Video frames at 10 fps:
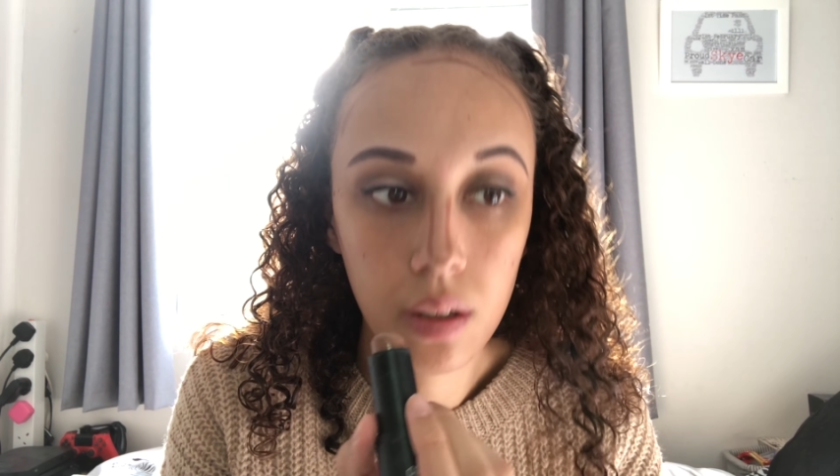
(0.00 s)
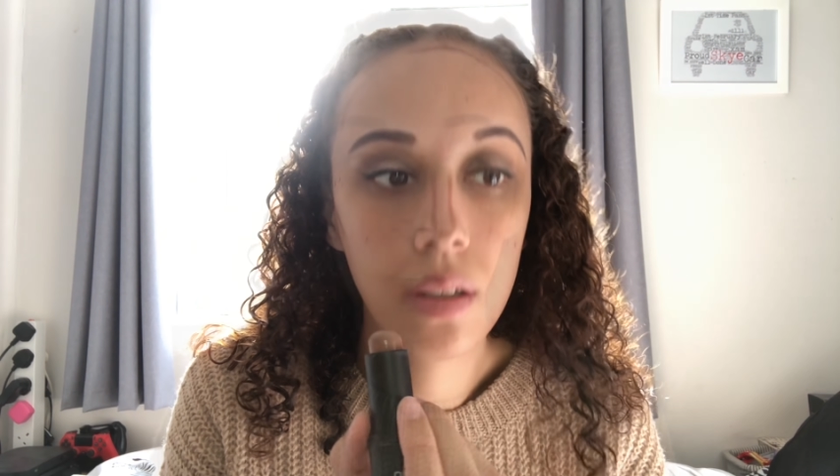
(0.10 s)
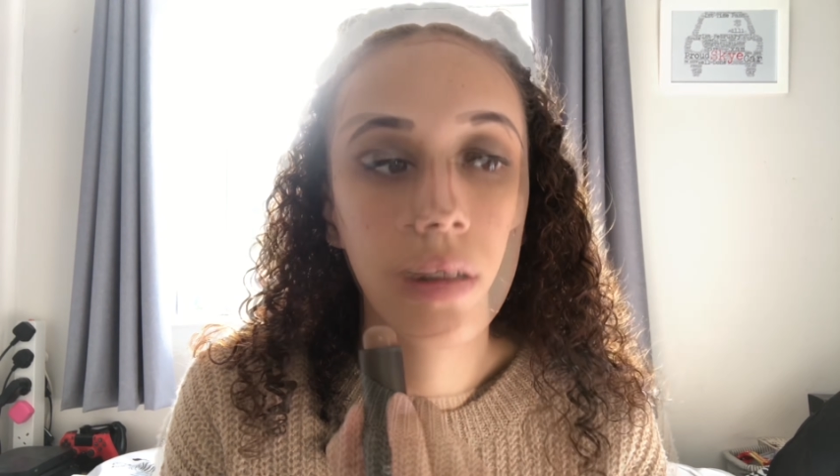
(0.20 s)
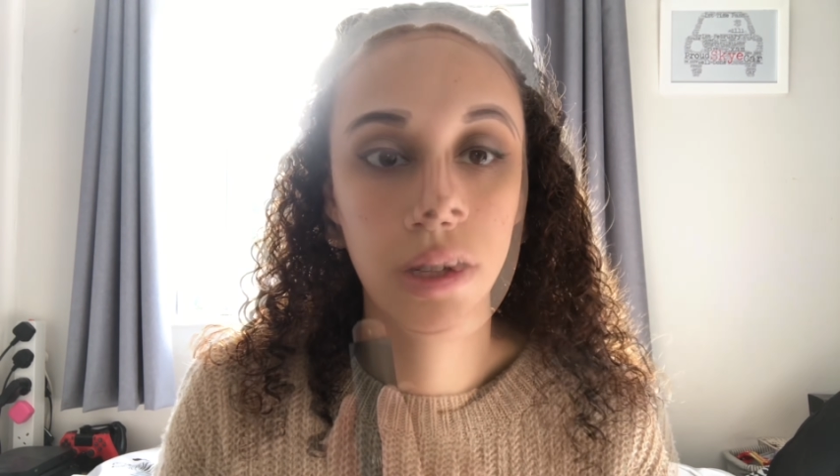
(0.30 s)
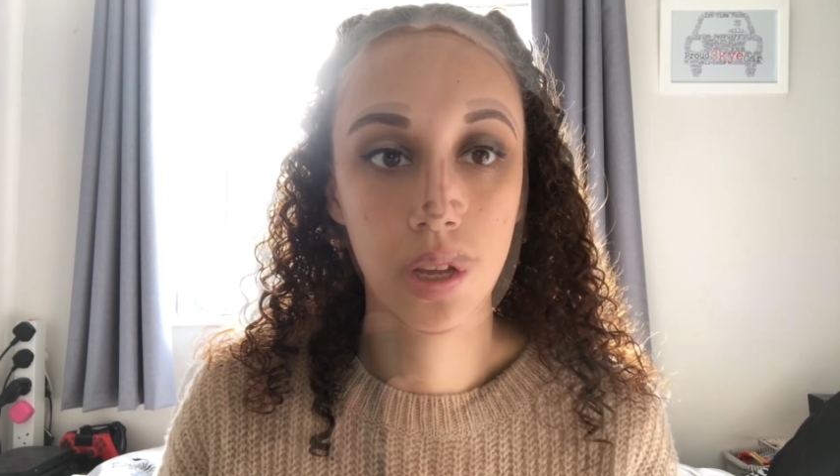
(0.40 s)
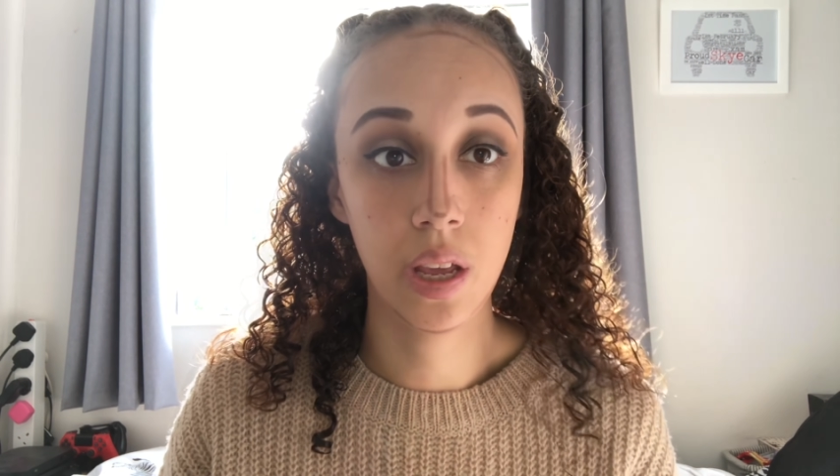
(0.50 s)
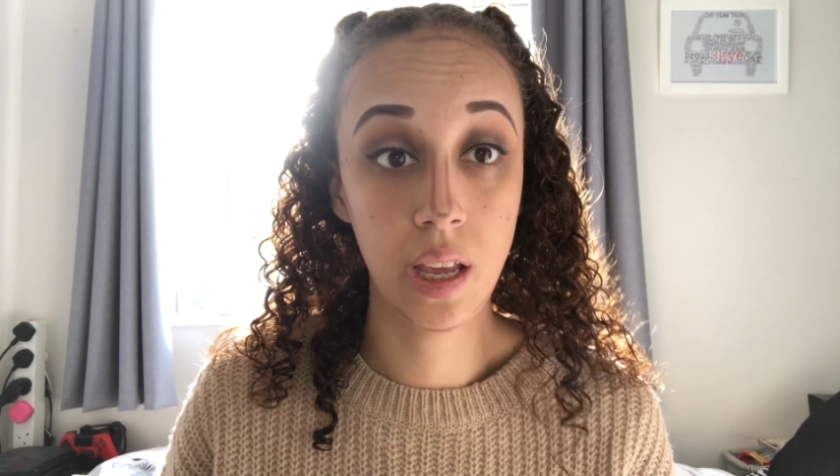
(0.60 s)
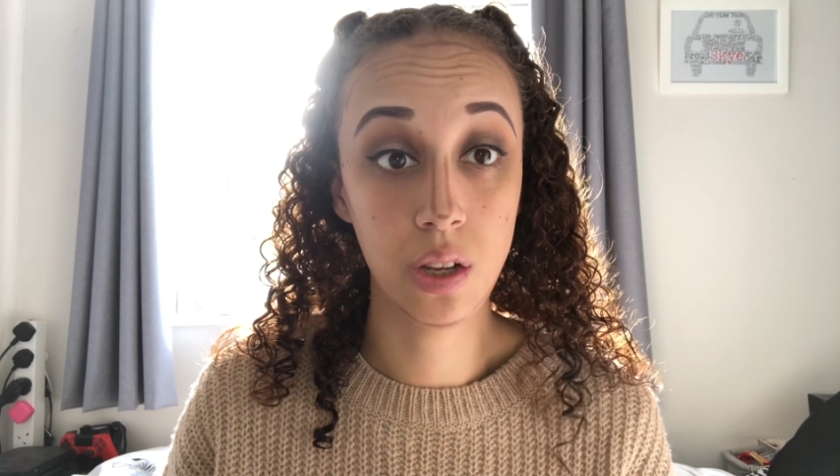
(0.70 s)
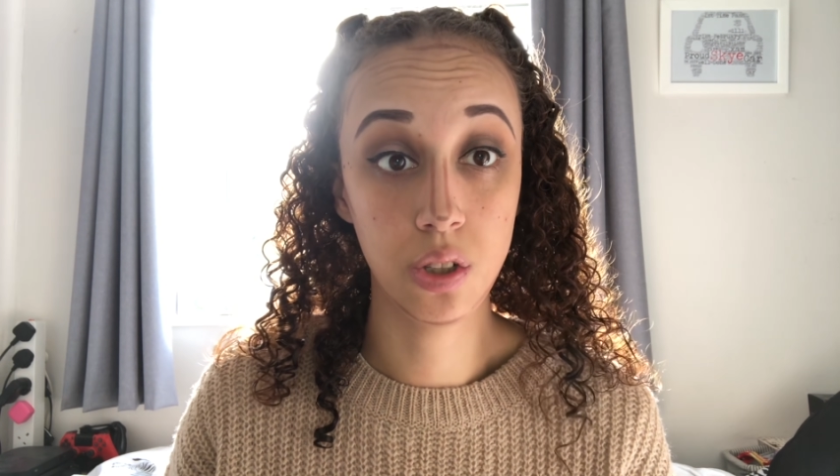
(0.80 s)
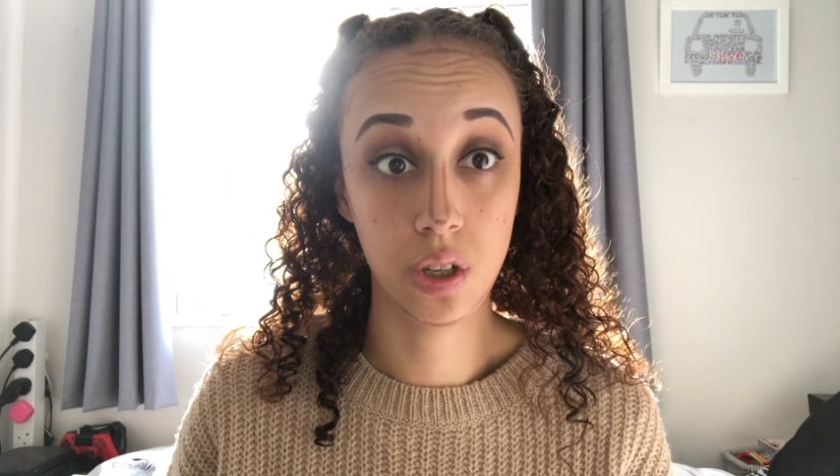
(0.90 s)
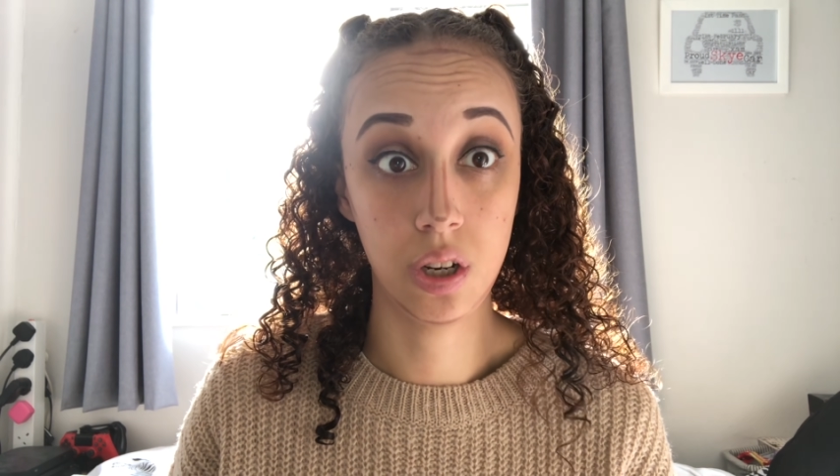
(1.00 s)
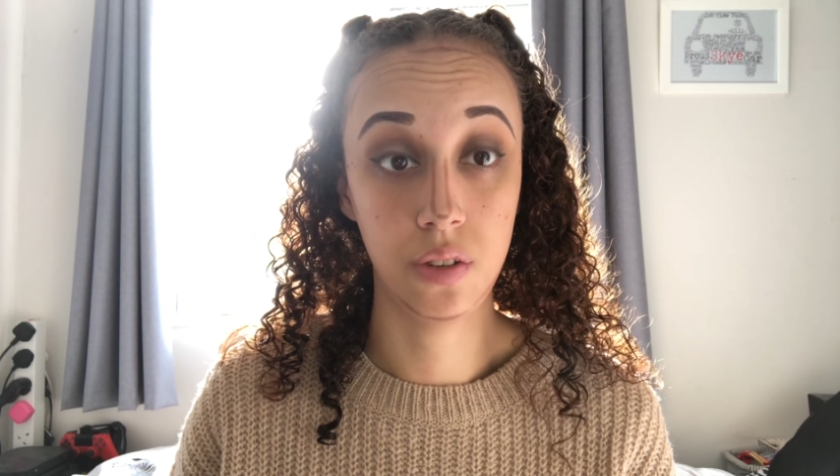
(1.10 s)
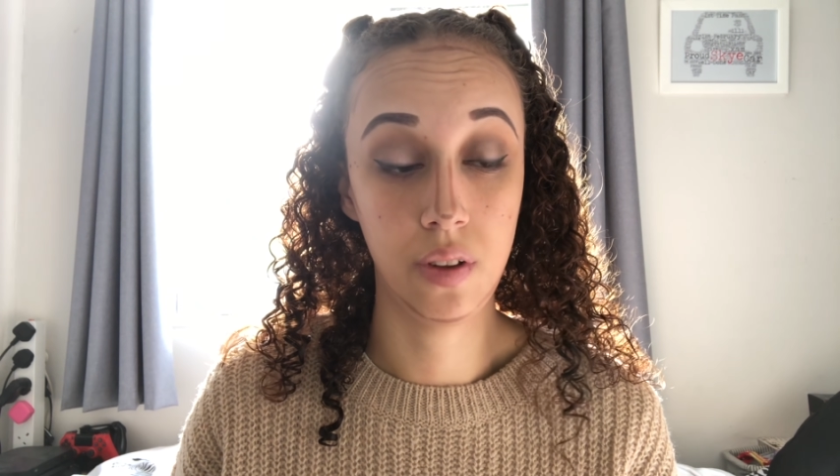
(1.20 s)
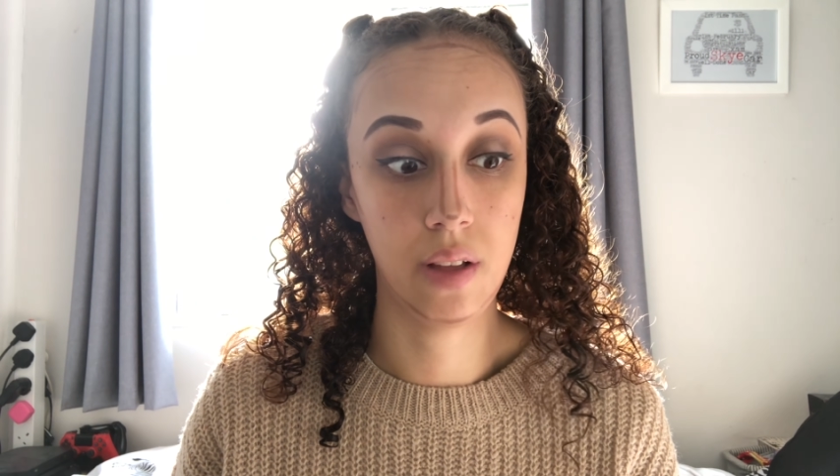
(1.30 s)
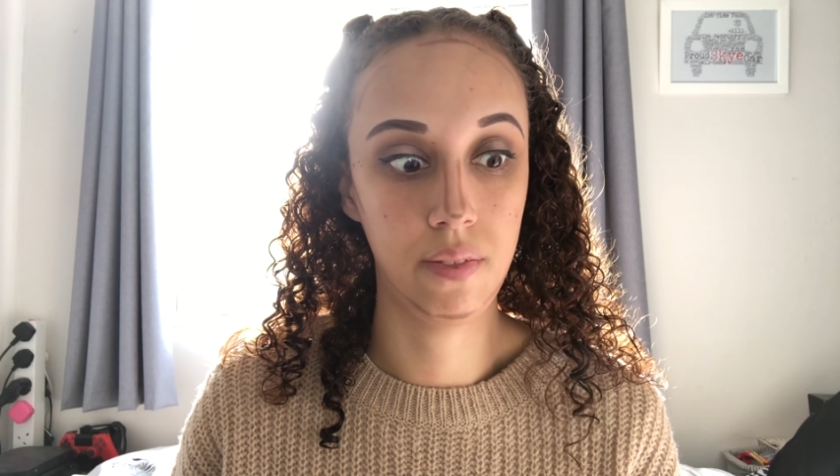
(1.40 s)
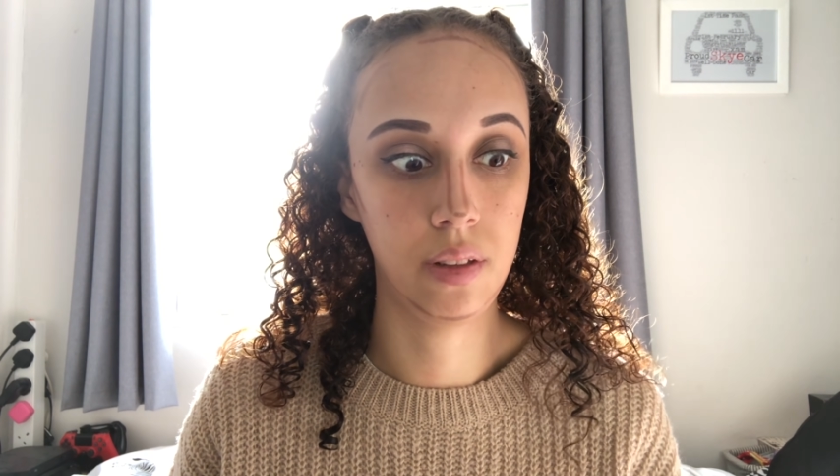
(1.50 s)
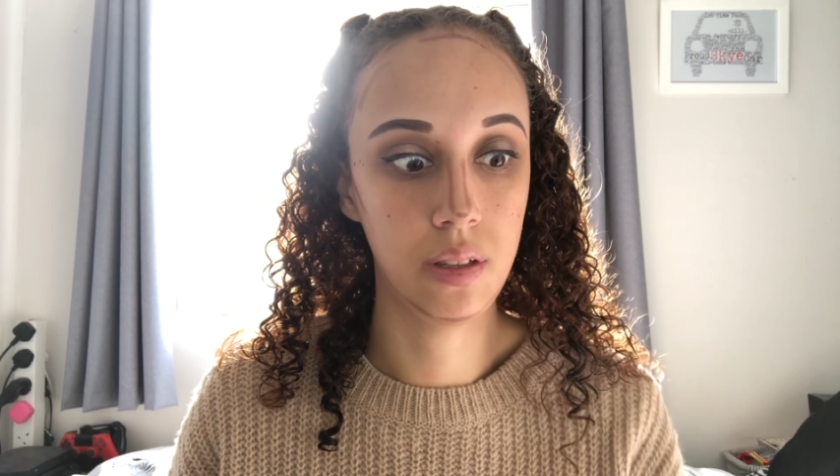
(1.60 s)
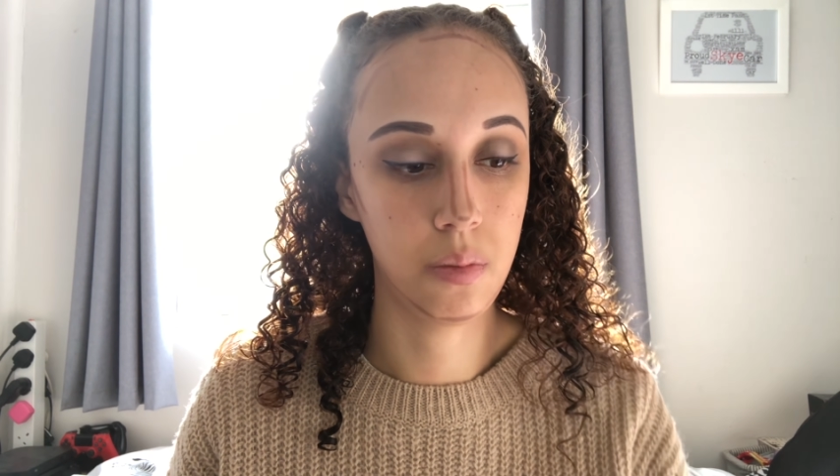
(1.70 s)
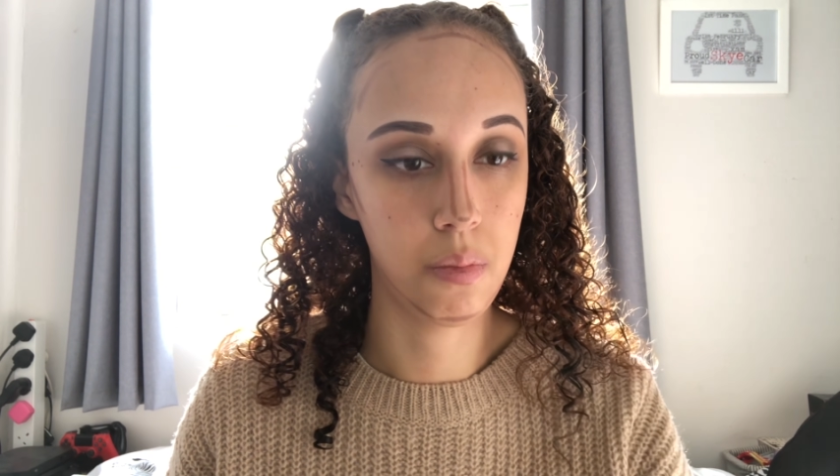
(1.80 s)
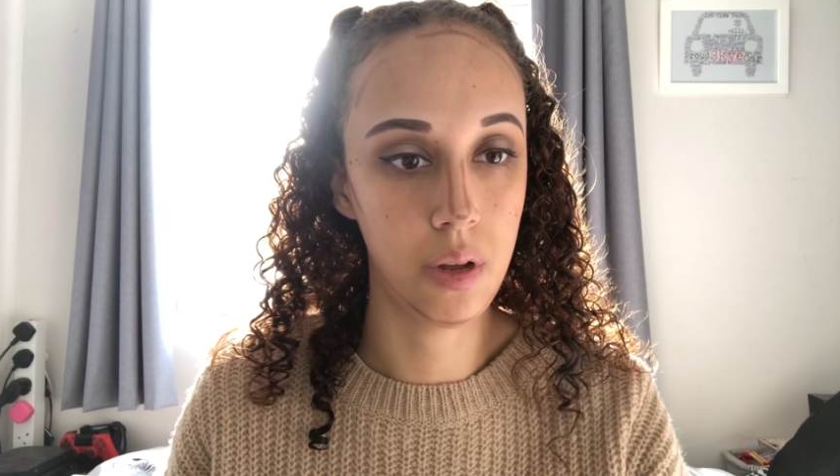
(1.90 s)
So he got charged for
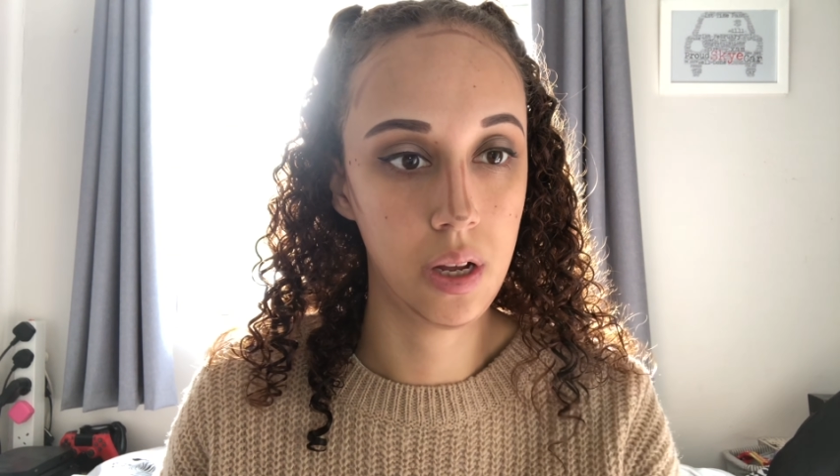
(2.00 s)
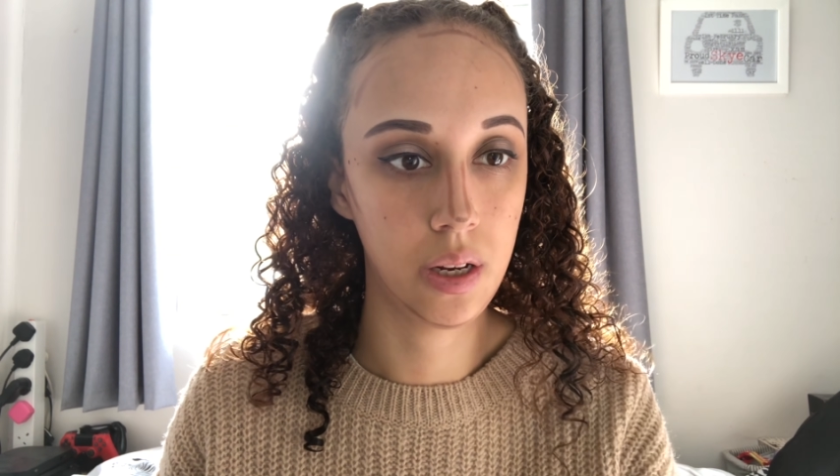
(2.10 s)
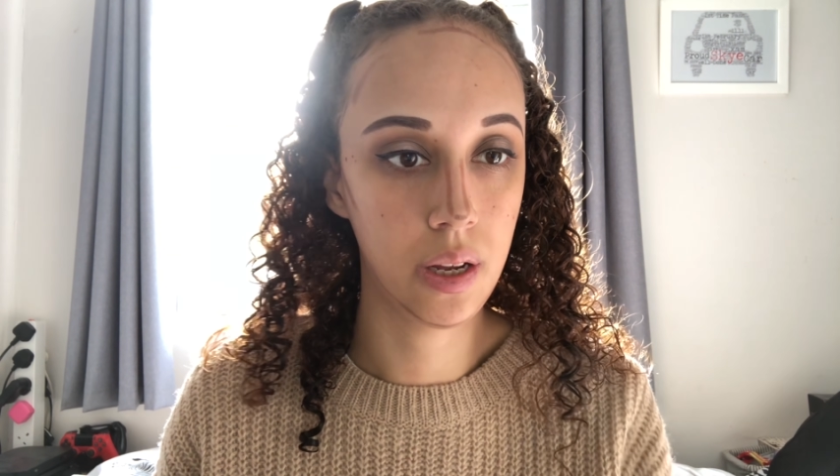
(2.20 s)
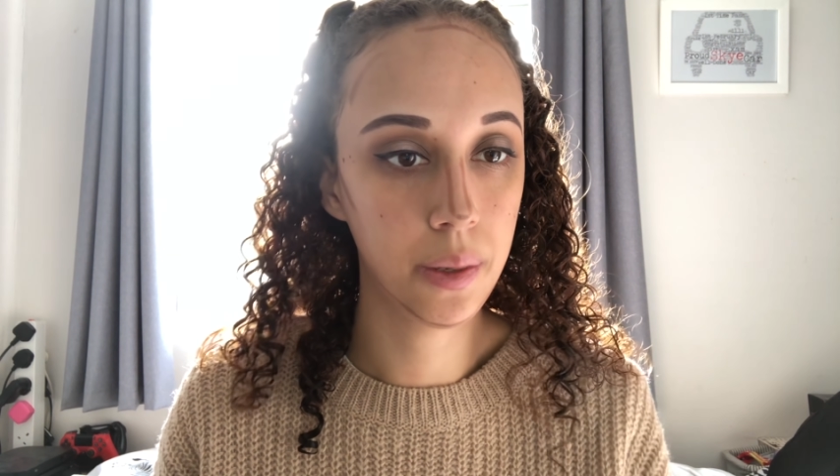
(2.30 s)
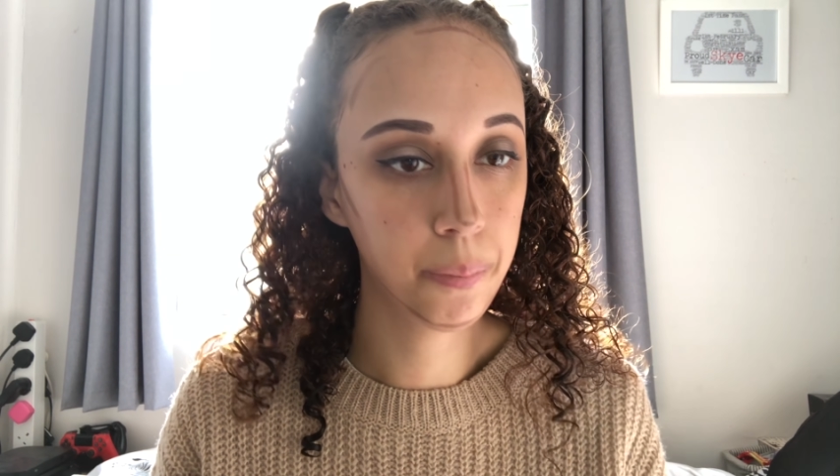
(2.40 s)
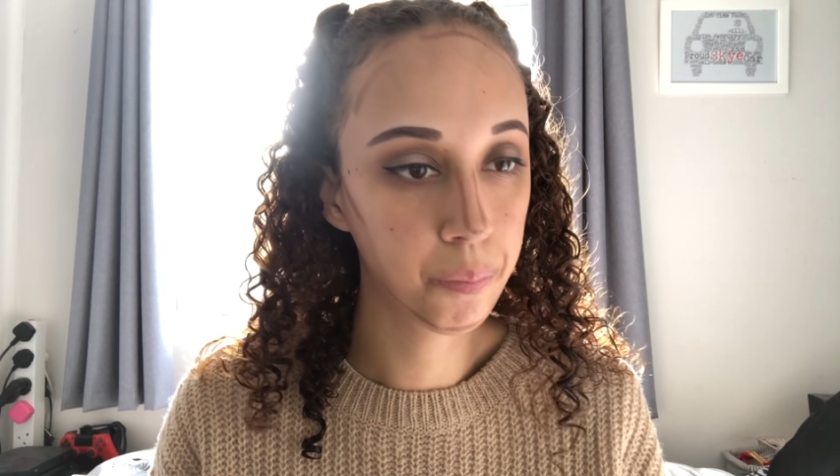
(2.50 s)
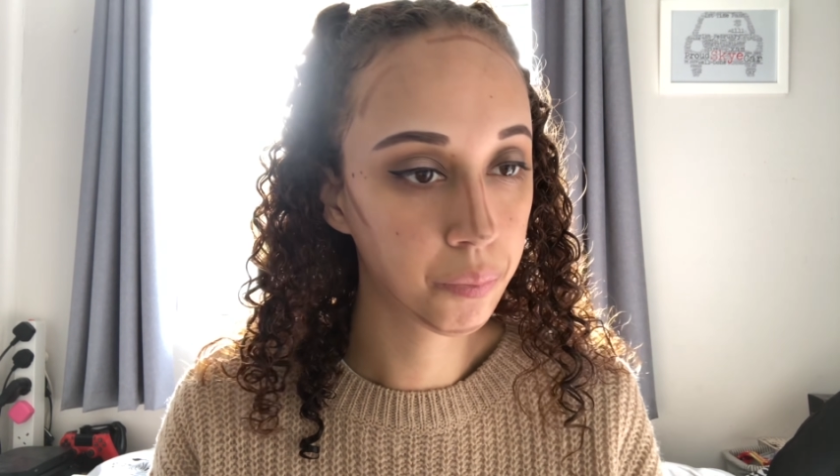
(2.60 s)
Evelyn's murder,